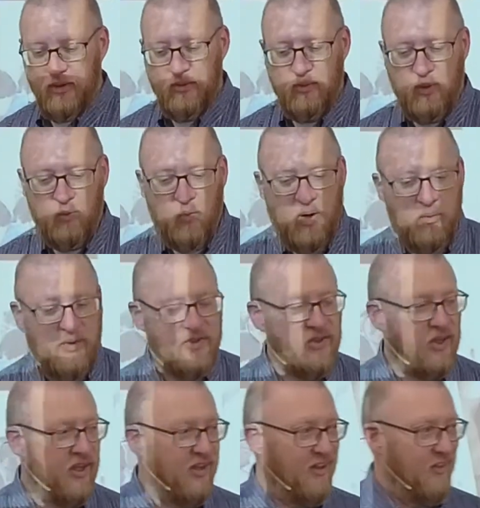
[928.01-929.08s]
Well, what was
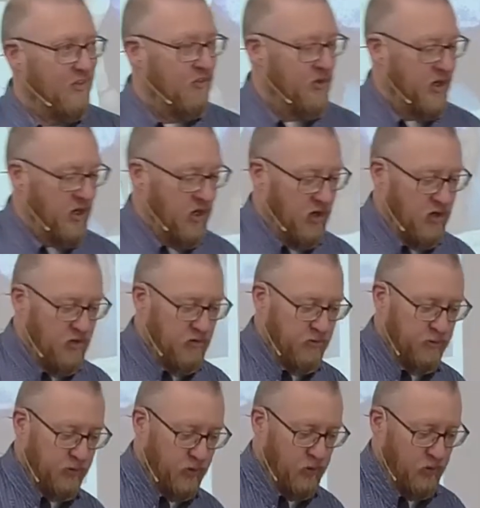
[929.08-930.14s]
their
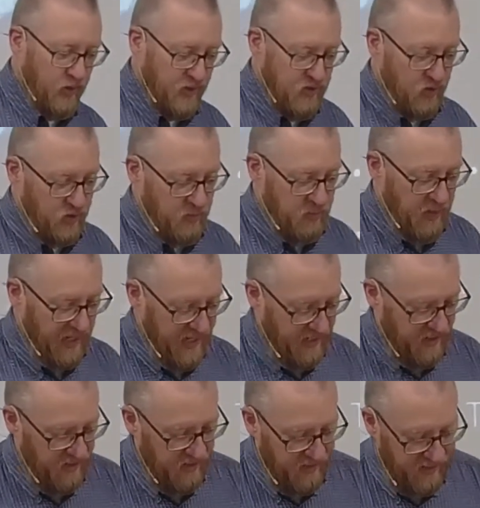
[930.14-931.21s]
fruit. Let's look back
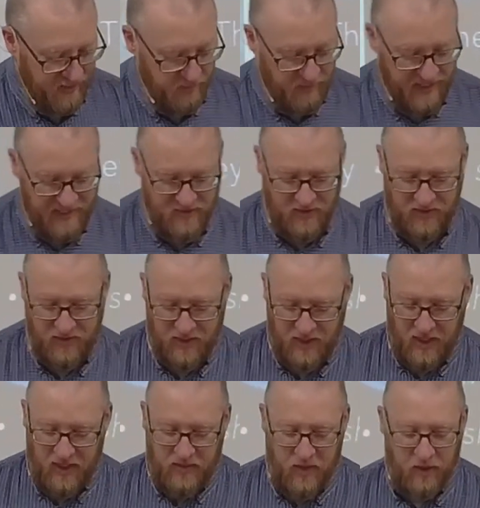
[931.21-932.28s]
at the passage.
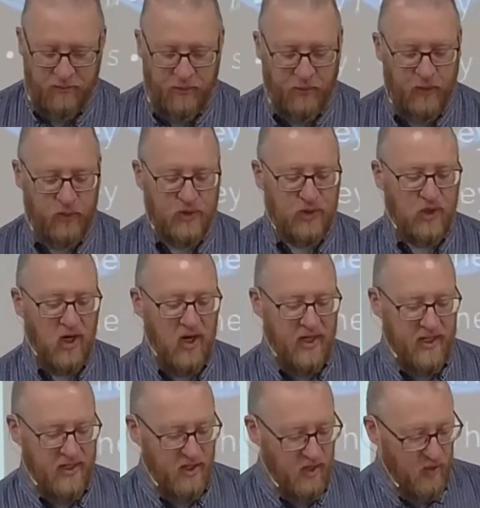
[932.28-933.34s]
Their fruit
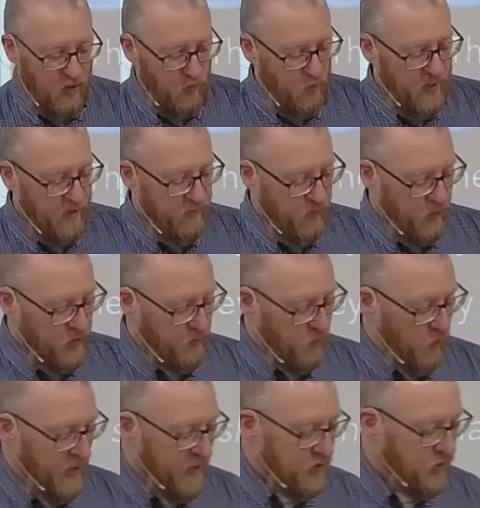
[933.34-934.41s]
started with verse
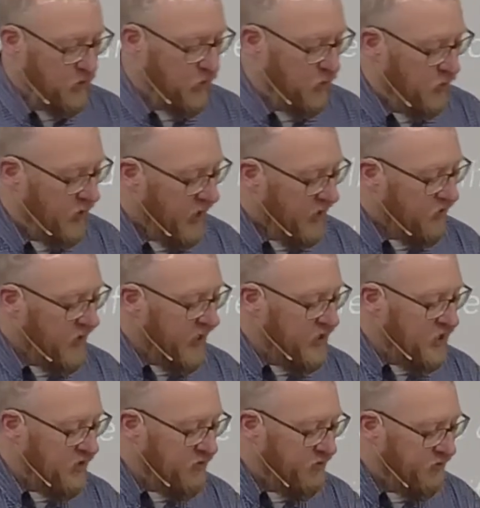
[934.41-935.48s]
42. They
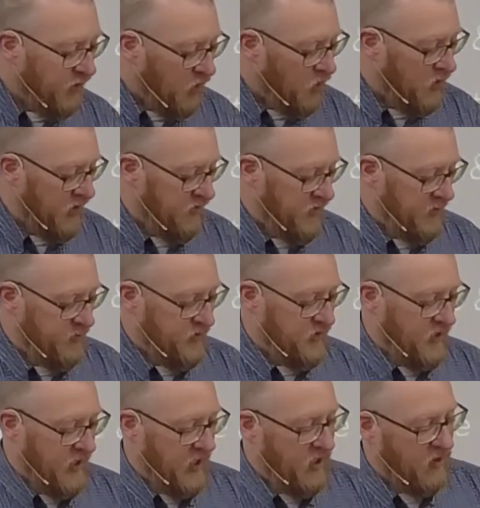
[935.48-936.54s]
devoted
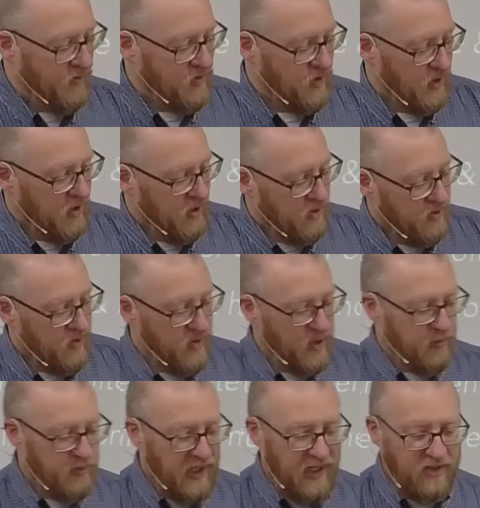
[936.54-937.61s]
themselves to the
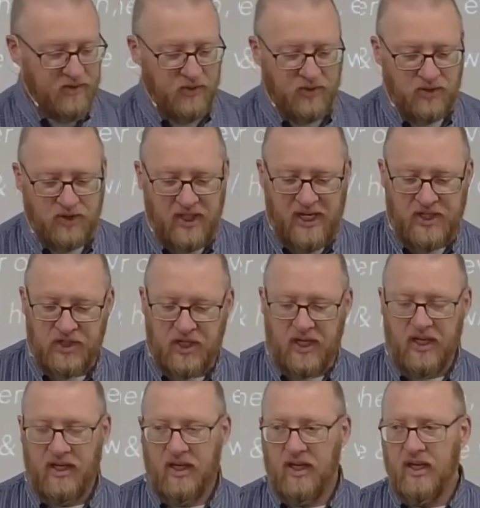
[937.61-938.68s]
apostles' teaching
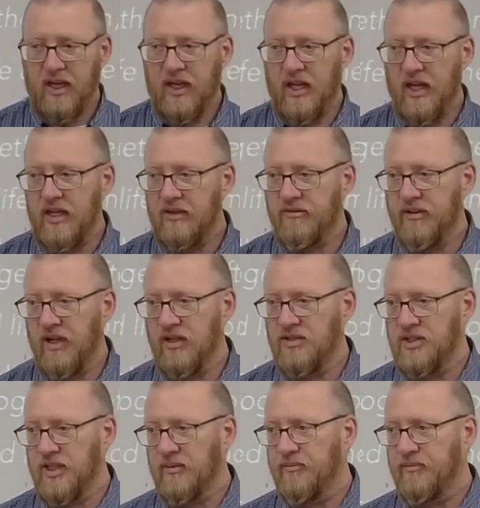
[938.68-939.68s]
and to fellowship.